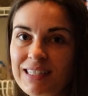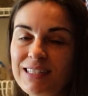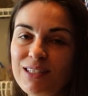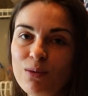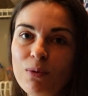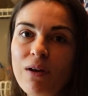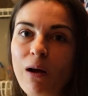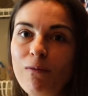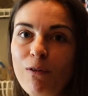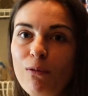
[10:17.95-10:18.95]
is super
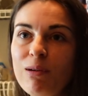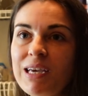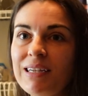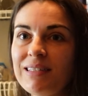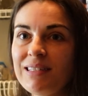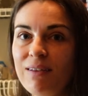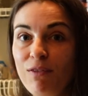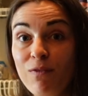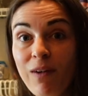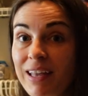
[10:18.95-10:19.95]
helpful, because if
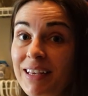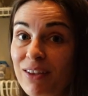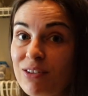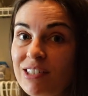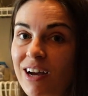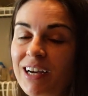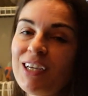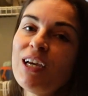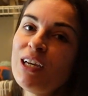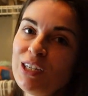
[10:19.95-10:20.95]
you find the other sock,
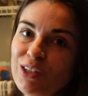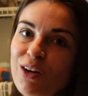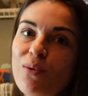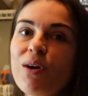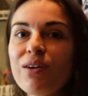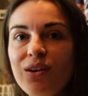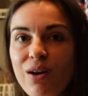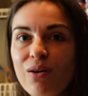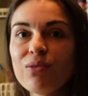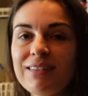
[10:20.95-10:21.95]
you know where to
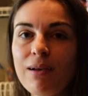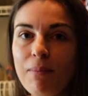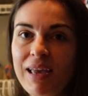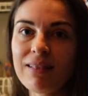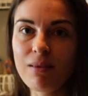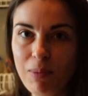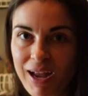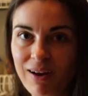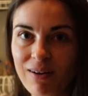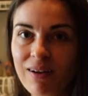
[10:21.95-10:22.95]
go to make the pair.